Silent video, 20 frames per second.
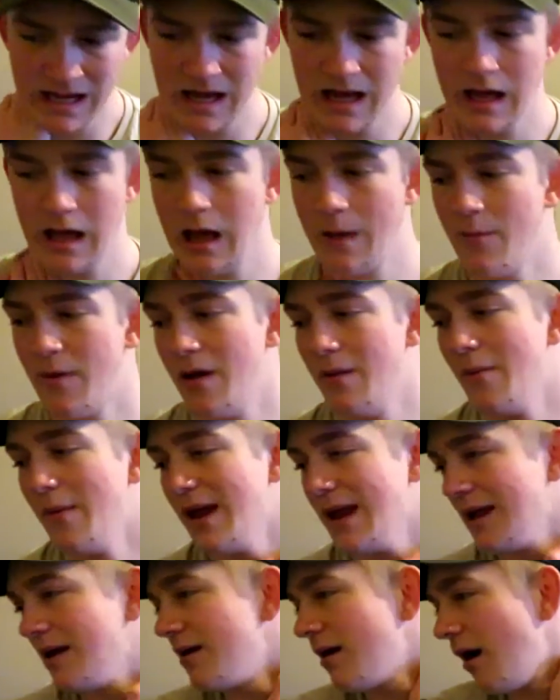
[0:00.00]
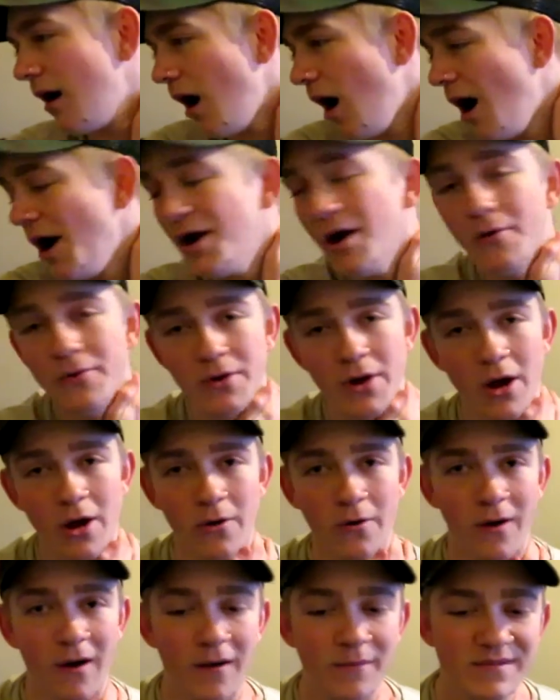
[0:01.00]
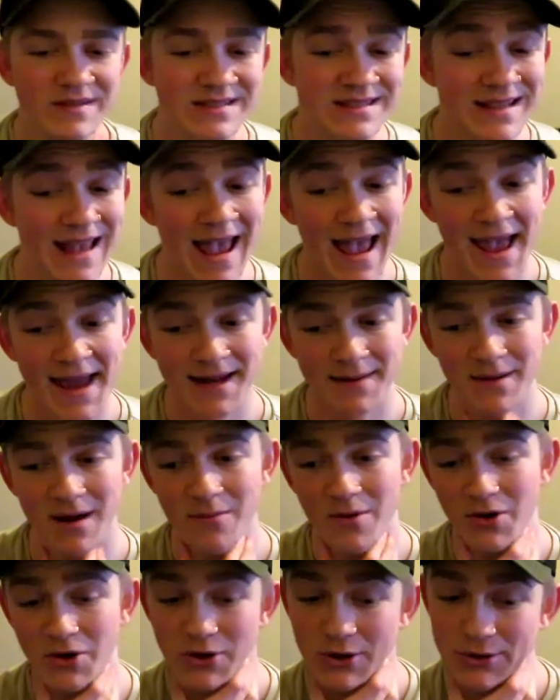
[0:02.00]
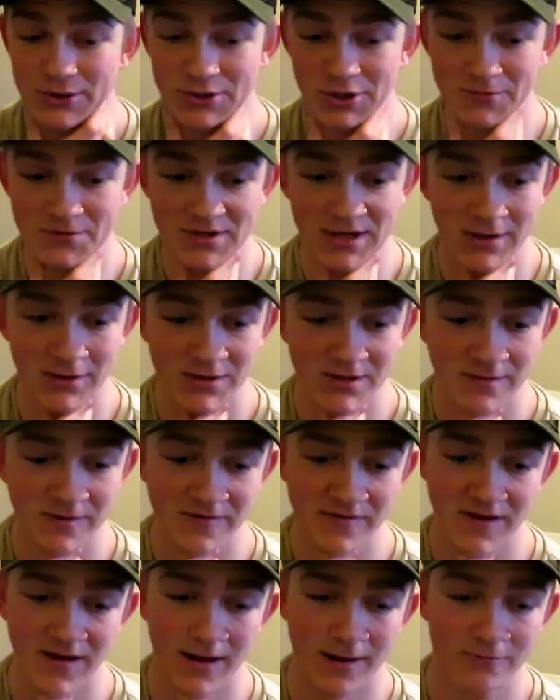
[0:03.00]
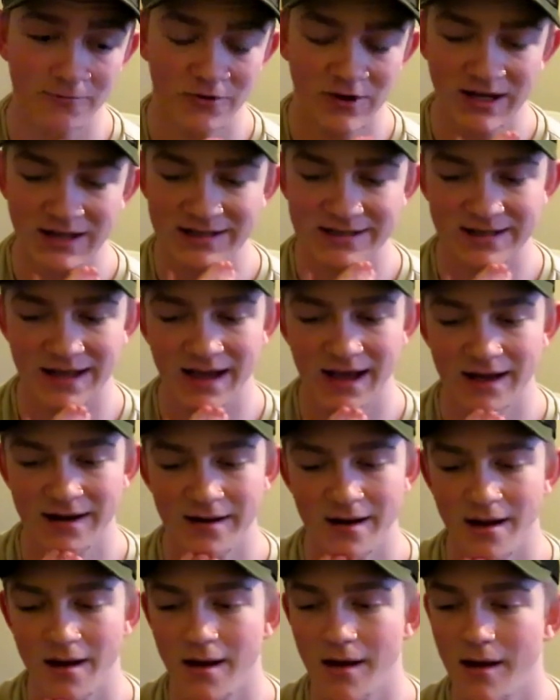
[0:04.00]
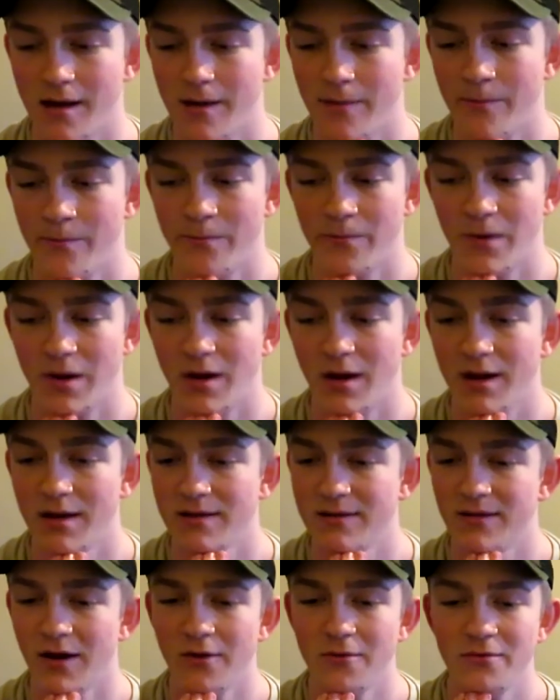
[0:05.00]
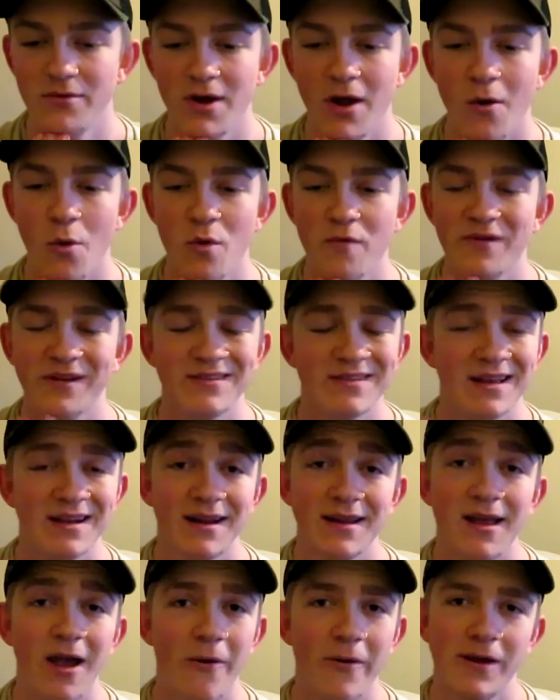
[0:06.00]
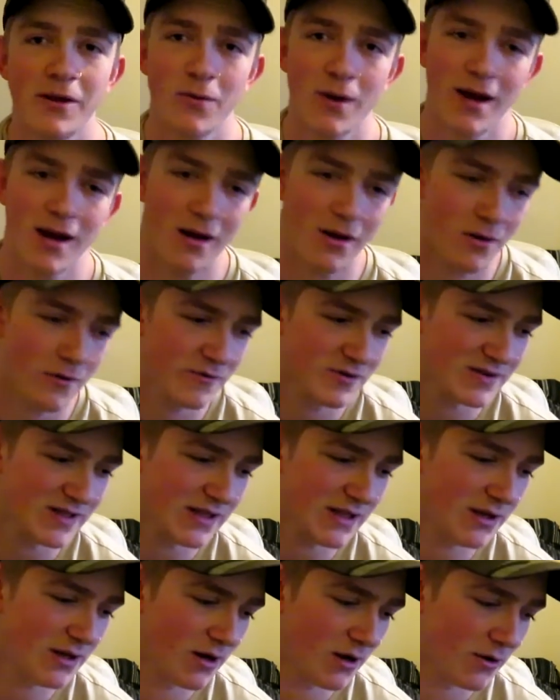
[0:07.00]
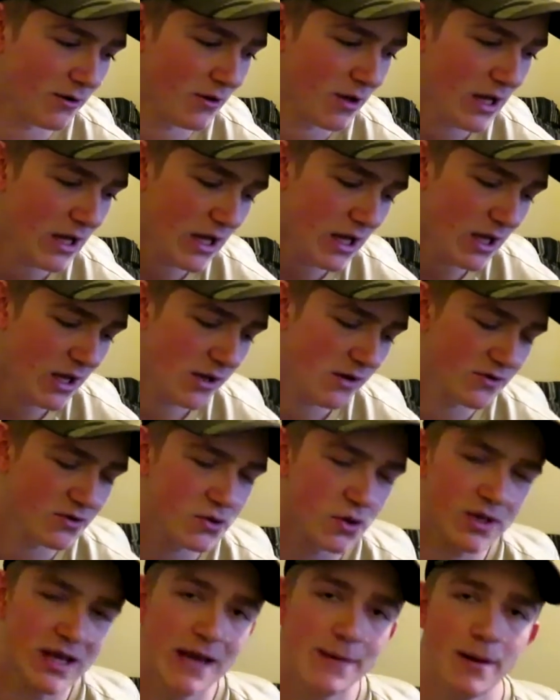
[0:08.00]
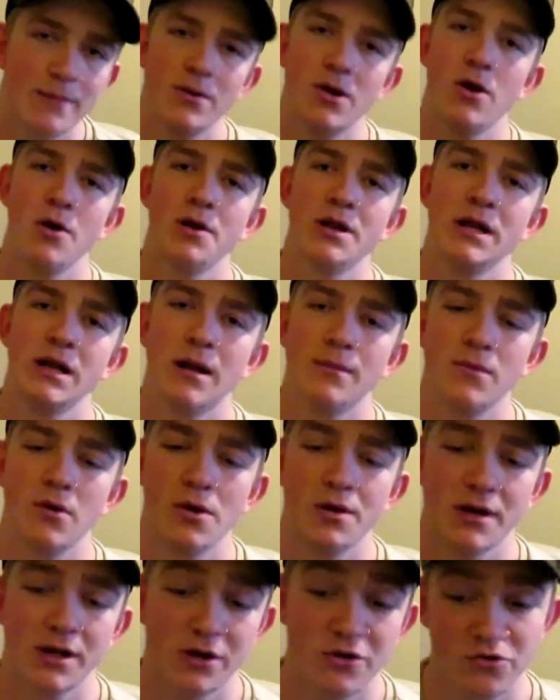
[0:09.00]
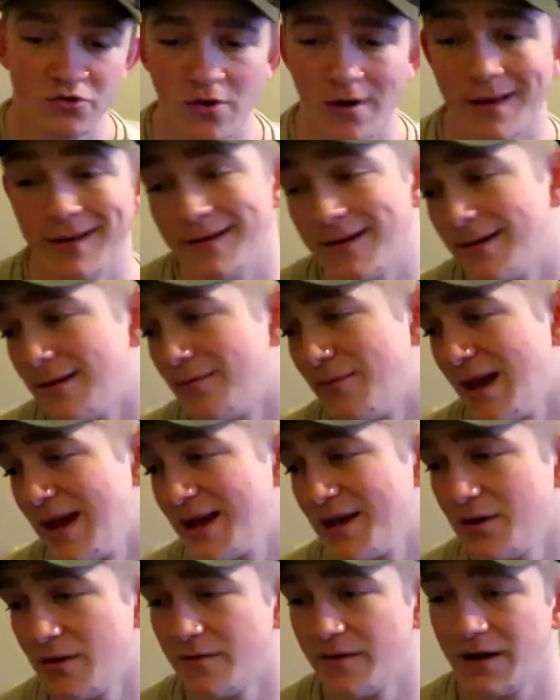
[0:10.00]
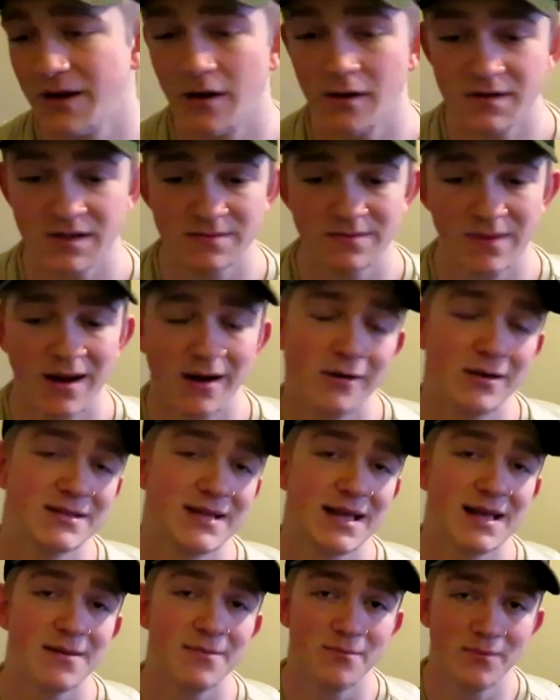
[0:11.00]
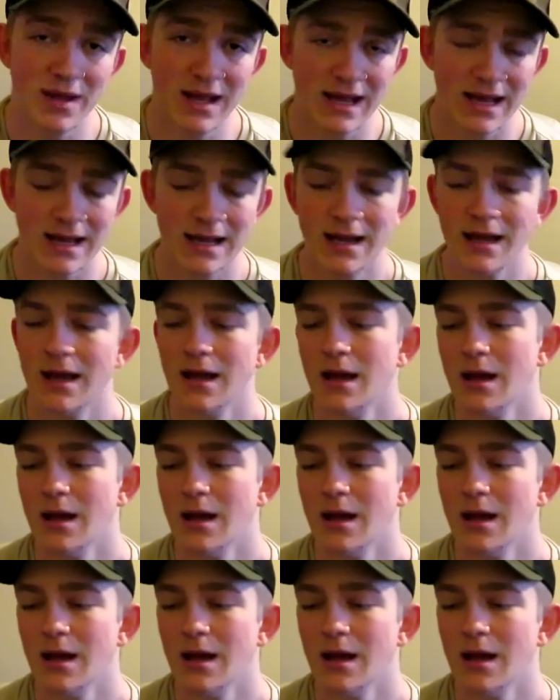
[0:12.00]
I mean, I don't know. I'm scared about my YouTube channel, to be fair. I'm really scared. I don't know if it's going to go anywhere. Obviously, you know, you just got to keep uploading and grinding and making your videos as better as they can be.